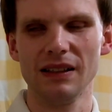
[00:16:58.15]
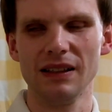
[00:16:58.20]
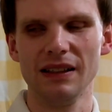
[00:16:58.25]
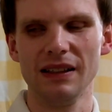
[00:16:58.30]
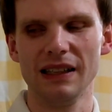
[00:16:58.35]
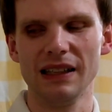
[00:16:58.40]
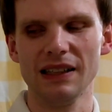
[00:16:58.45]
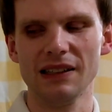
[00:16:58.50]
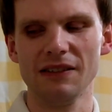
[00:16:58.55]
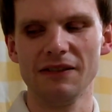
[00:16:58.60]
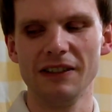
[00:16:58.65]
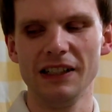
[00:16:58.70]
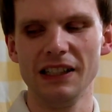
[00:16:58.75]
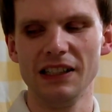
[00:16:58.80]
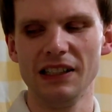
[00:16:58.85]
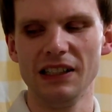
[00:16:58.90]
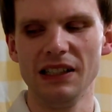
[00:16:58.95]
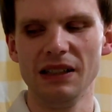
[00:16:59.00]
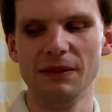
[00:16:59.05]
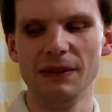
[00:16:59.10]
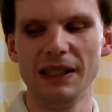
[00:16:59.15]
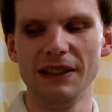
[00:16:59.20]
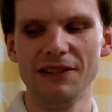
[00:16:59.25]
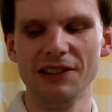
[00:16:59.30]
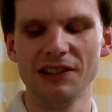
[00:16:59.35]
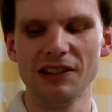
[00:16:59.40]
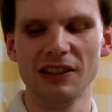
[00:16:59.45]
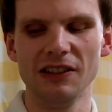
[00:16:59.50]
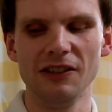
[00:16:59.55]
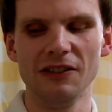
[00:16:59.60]
So that's a feature you
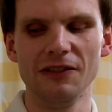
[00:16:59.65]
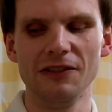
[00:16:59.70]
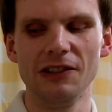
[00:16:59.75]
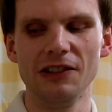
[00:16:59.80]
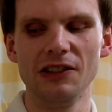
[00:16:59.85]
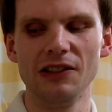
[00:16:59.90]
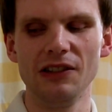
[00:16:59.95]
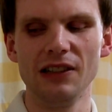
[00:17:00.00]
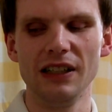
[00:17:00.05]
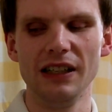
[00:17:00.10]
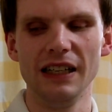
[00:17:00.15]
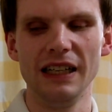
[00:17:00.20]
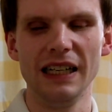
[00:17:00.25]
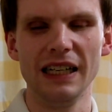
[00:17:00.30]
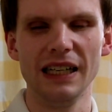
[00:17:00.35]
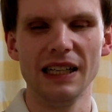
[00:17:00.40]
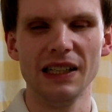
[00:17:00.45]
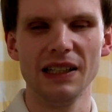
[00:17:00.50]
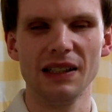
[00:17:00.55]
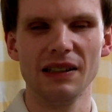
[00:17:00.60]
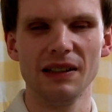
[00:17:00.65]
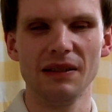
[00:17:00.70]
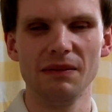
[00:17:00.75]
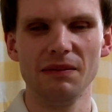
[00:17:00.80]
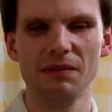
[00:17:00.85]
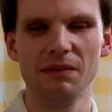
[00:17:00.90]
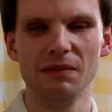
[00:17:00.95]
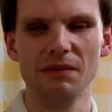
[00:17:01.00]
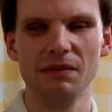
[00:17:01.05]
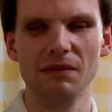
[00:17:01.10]
may want to look for.
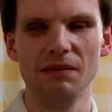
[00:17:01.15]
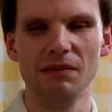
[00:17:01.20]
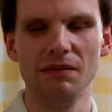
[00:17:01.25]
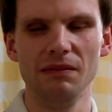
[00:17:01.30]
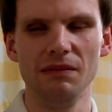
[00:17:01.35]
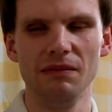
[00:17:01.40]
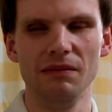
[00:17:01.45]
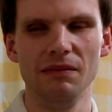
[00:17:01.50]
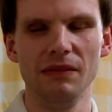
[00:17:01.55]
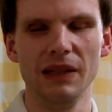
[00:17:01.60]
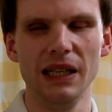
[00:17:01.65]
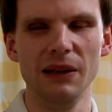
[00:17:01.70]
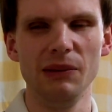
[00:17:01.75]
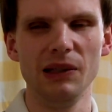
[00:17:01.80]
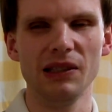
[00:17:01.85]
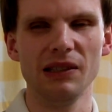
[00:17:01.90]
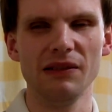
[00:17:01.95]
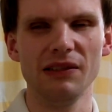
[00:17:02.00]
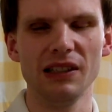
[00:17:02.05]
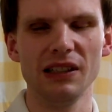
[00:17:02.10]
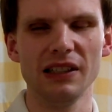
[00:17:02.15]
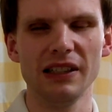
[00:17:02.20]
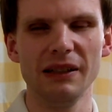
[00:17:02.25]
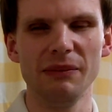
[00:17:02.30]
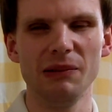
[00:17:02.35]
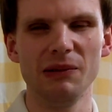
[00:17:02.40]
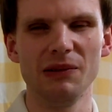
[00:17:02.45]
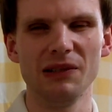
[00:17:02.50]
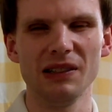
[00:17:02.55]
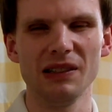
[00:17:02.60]
Again, maybe some of the
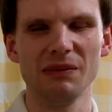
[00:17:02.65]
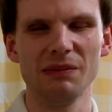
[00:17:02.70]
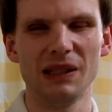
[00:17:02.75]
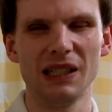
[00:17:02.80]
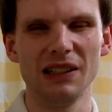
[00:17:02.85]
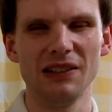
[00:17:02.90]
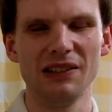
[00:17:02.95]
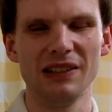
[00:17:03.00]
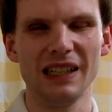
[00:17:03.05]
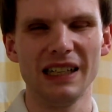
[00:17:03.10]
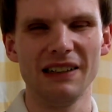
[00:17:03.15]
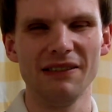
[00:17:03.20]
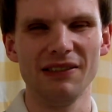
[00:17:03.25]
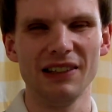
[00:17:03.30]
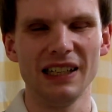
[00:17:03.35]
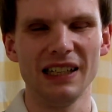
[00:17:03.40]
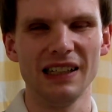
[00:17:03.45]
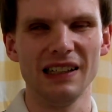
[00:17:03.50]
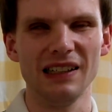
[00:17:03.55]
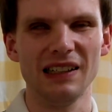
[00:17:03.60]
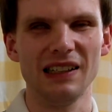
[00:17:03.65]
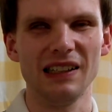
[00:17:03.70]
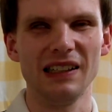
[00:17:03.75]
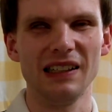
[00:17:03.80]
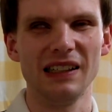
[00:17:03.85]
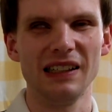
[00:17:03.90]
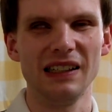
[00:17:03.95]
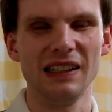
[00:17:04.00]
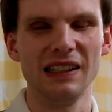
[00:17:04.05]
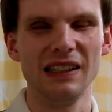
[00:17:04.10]
cheaper ones might not have that.